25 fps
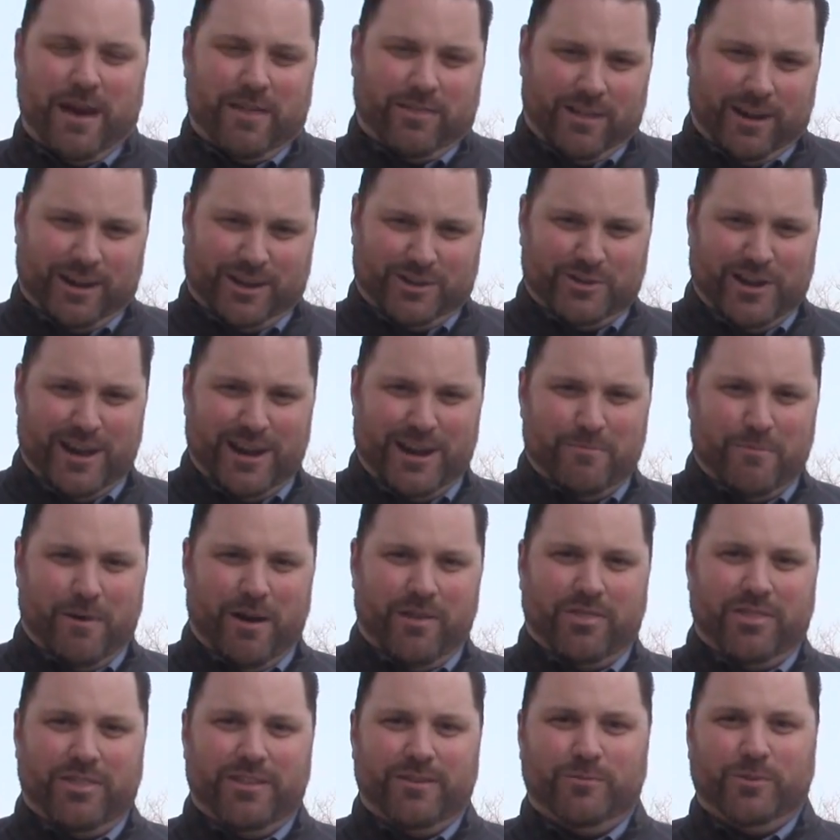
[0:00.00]
Athletic Training
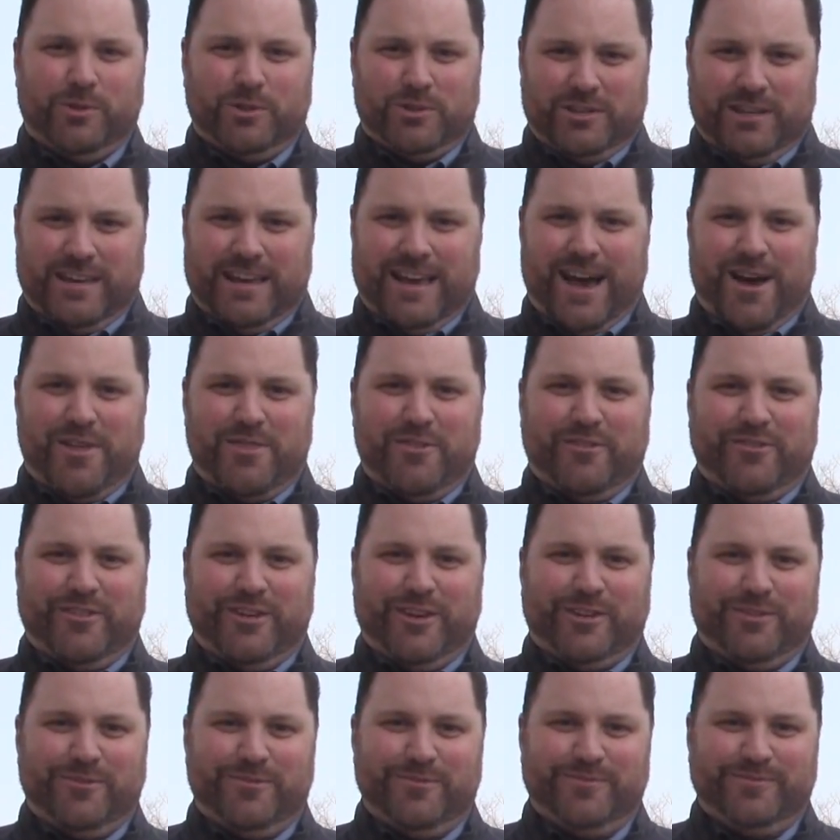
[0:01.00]
Month, and we'll see you out in the
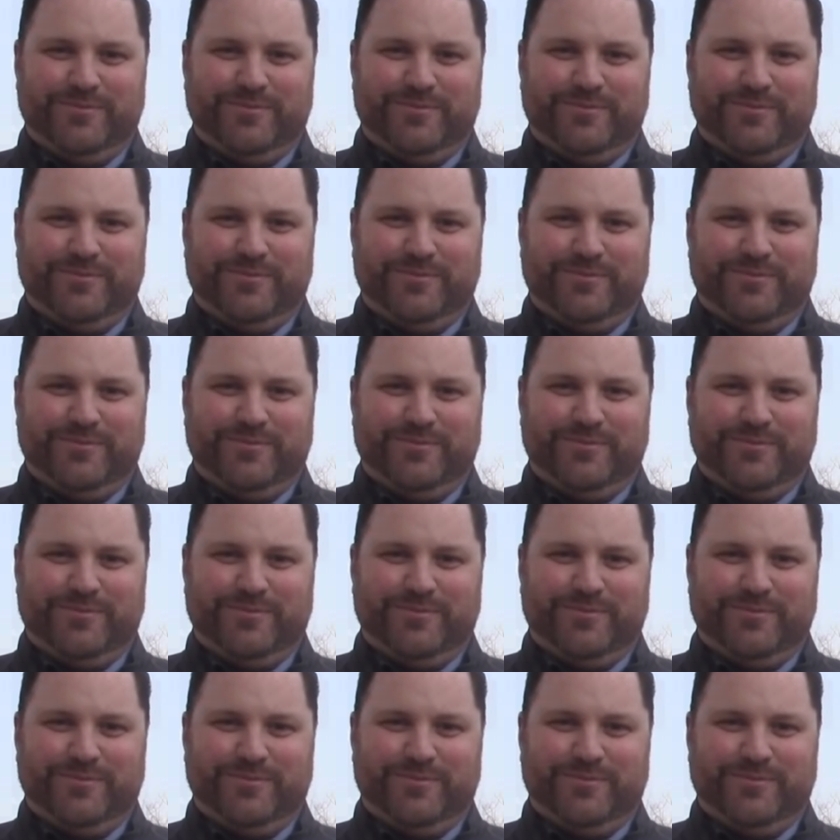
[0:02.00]
field.